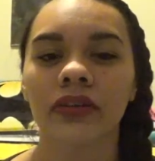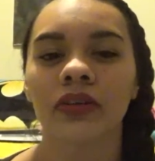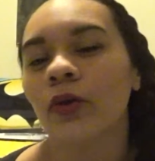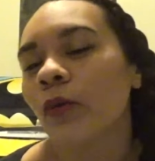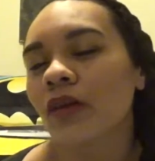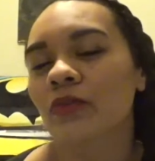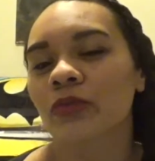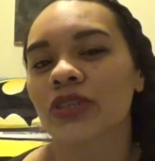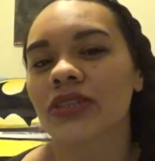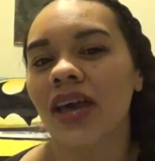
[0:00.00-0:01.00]
who else will
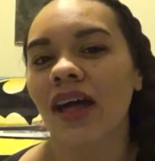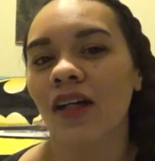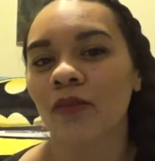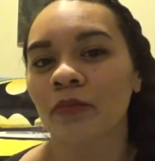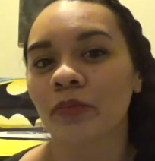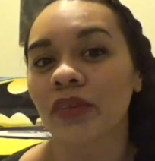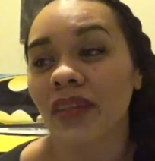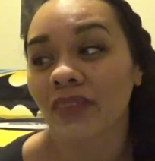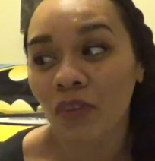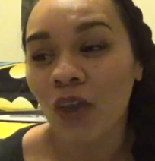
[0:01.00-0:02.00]
she tell
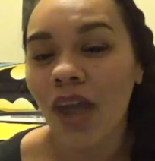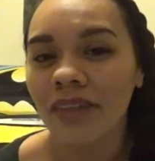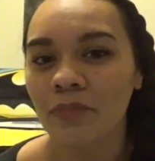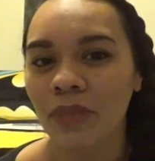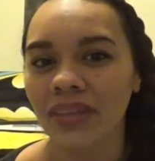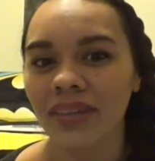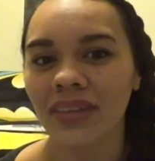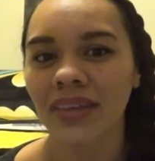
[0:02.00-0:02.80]
besides her husband?